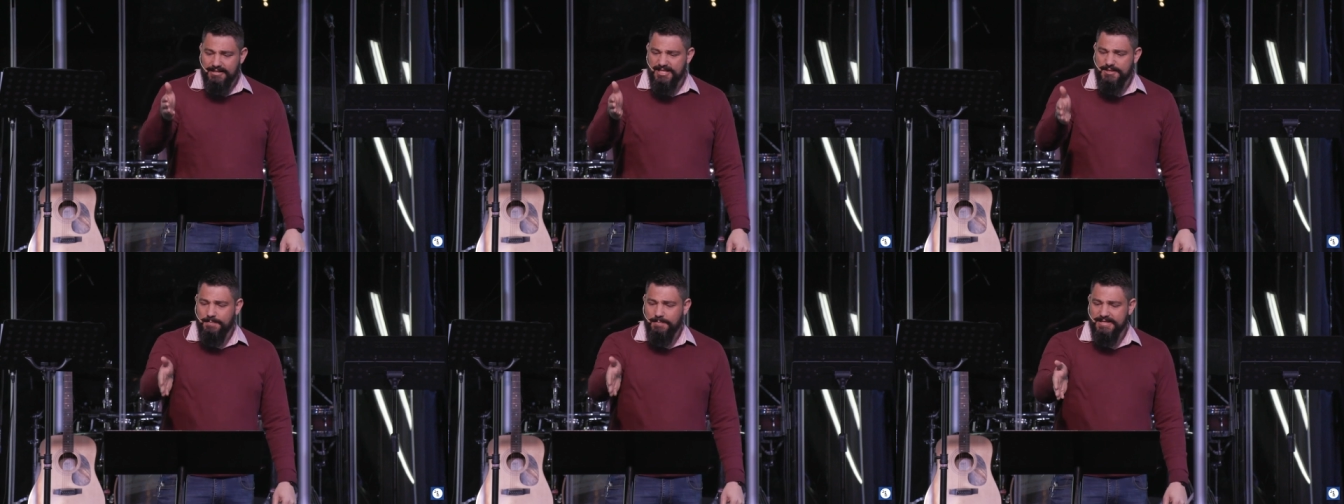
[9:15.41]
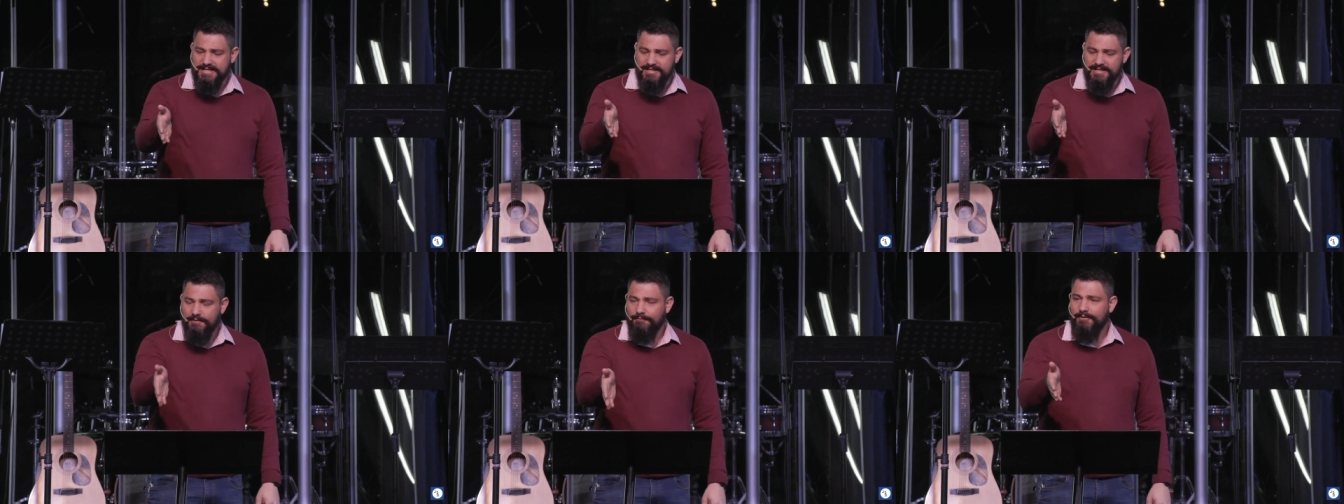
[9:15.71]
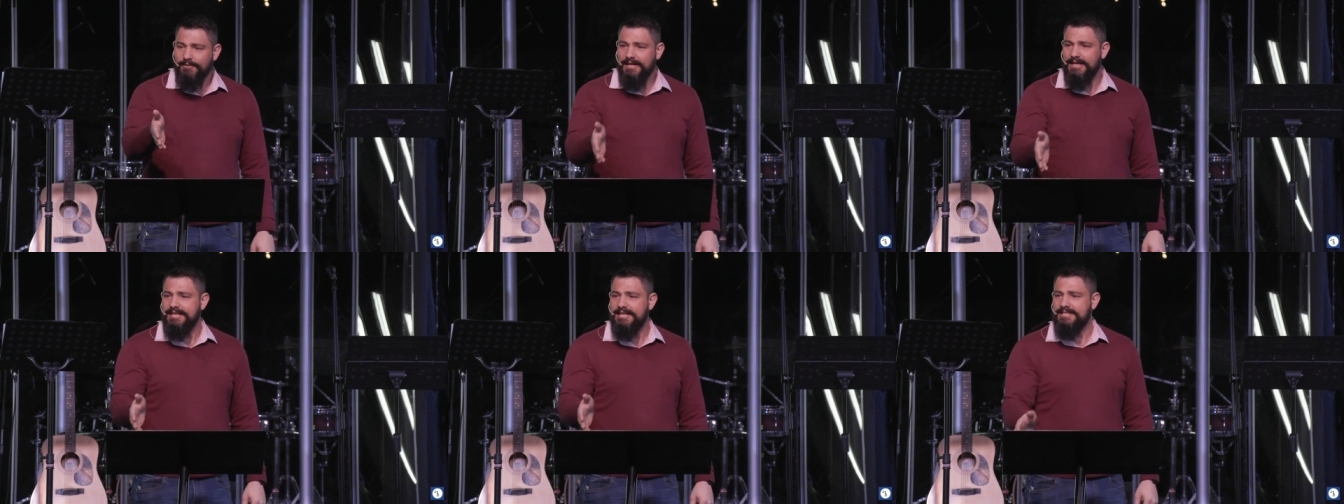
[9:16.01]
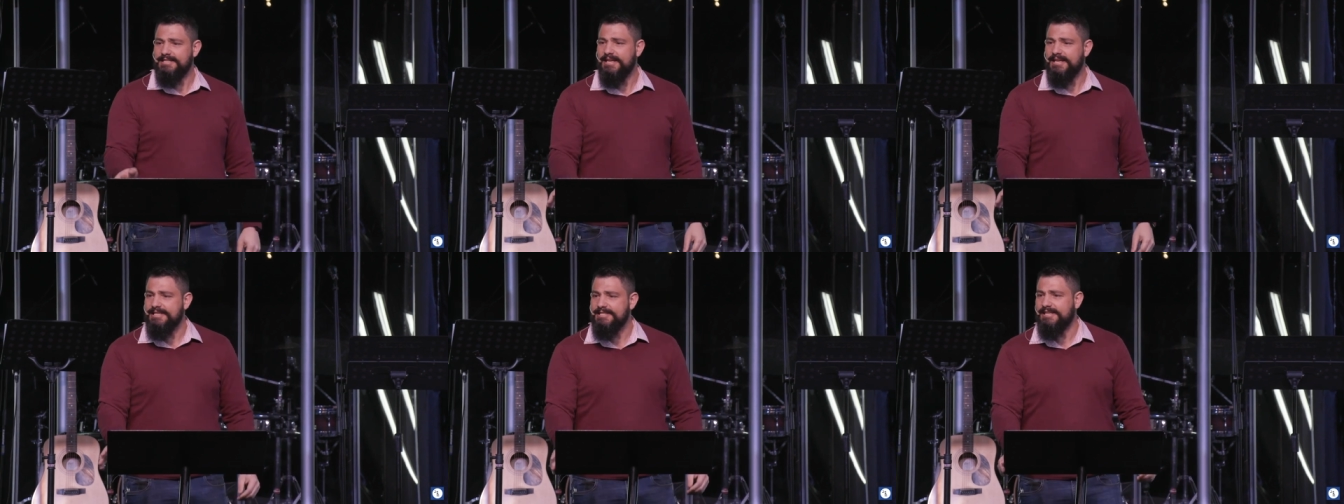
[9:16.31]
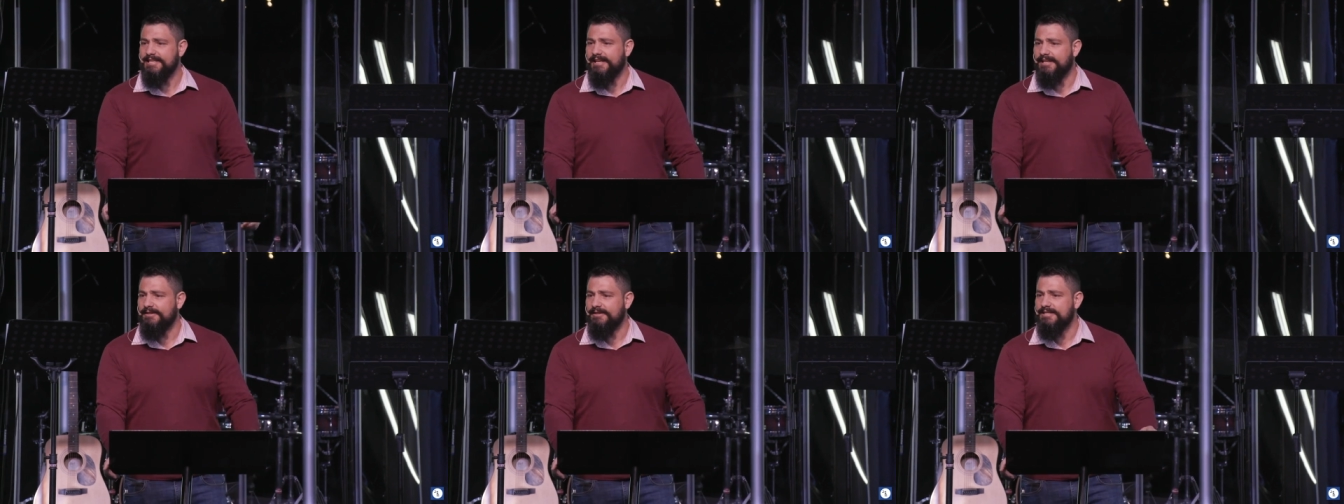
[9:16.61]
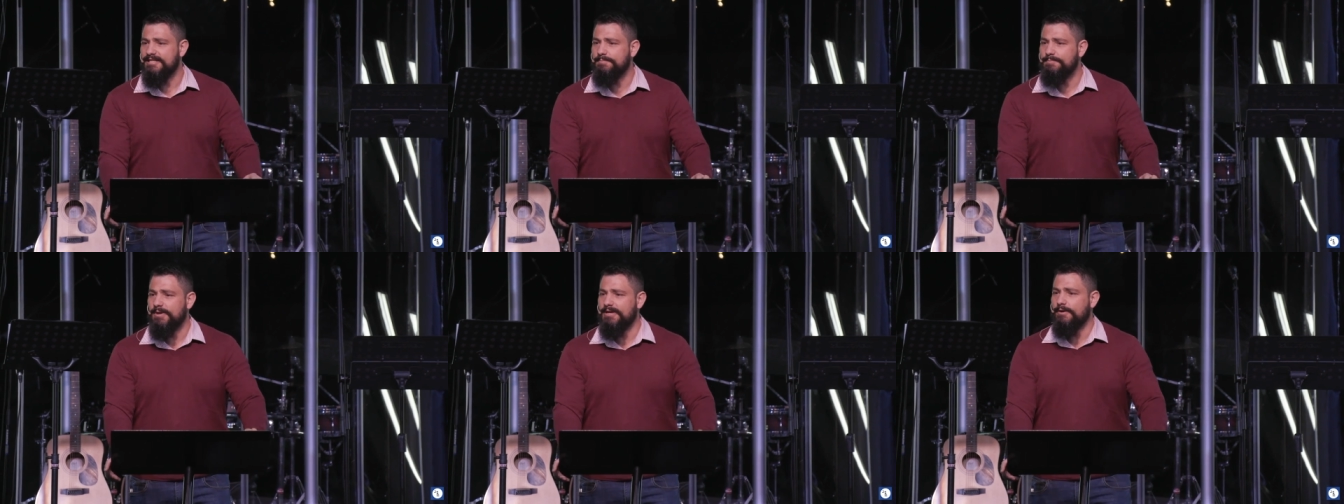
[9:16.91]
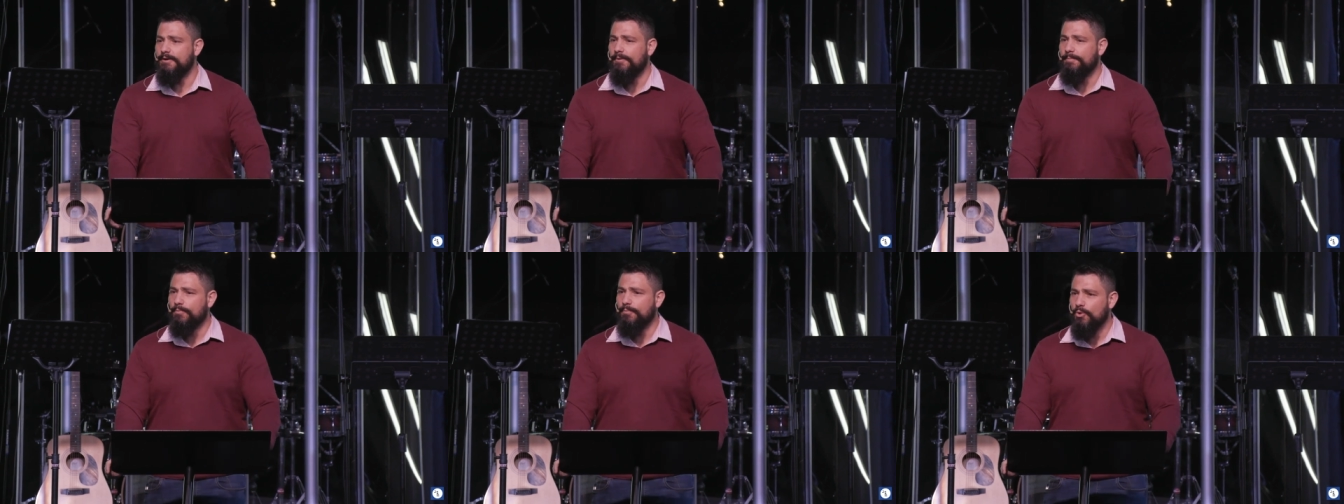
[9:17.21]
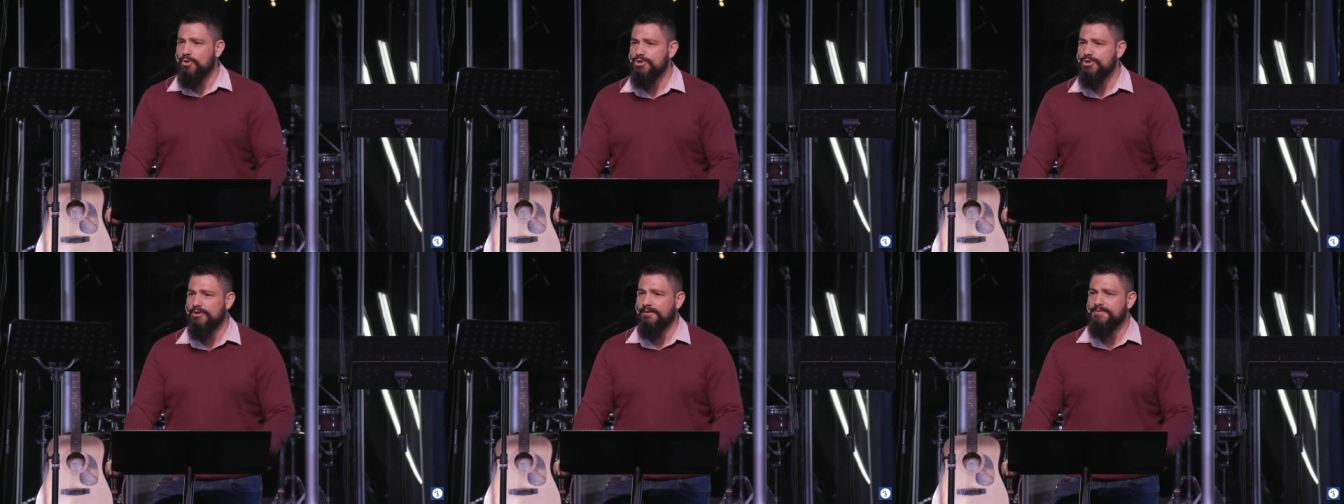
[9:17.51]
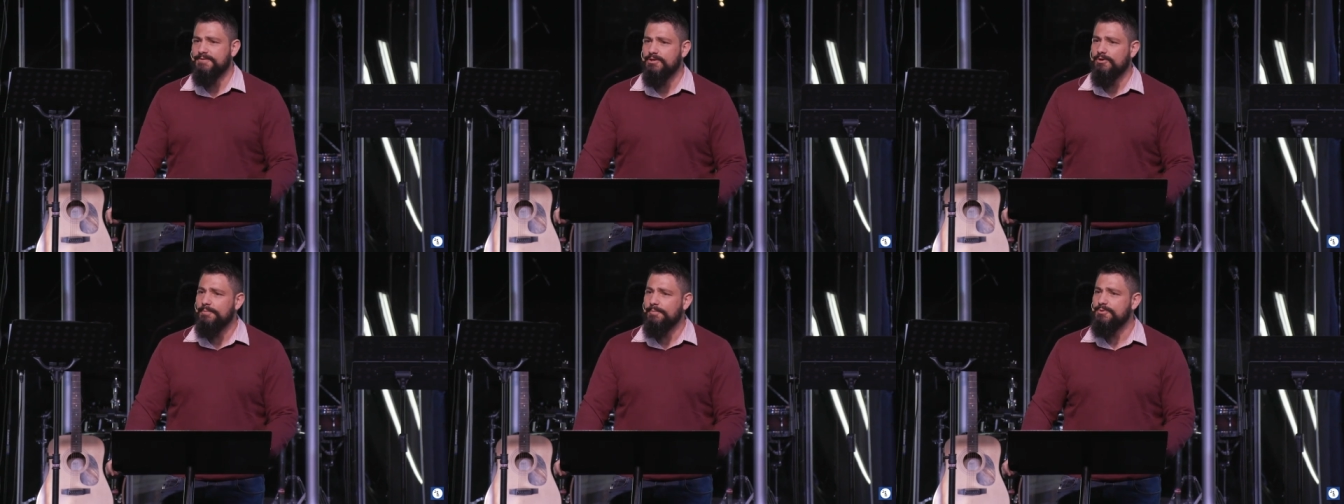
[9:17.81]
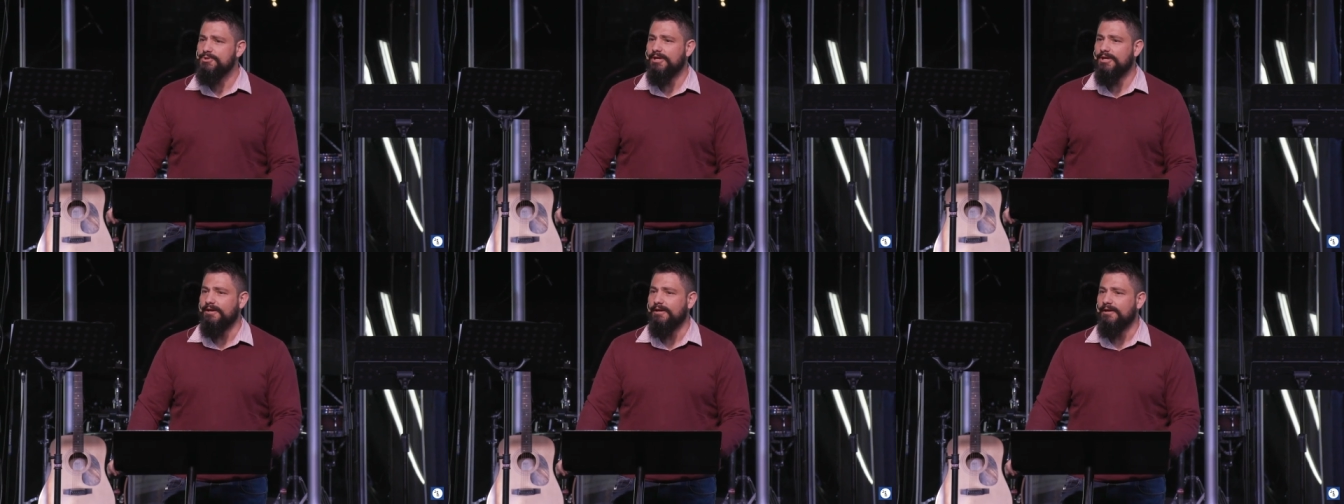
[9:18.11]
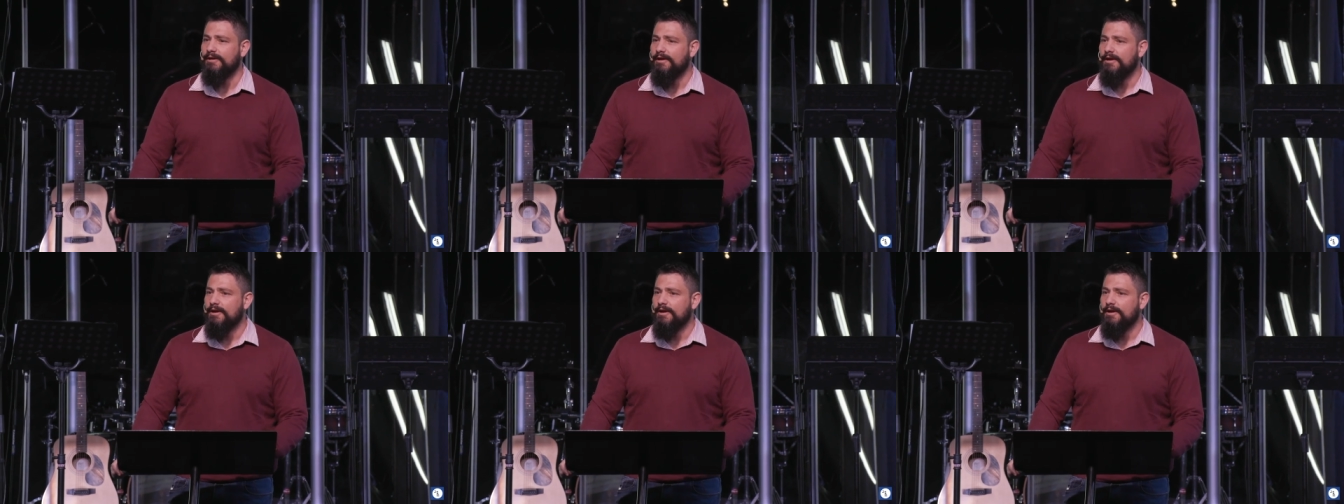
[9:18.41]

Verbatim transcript: specifically says that in this uh, portion of Scripture.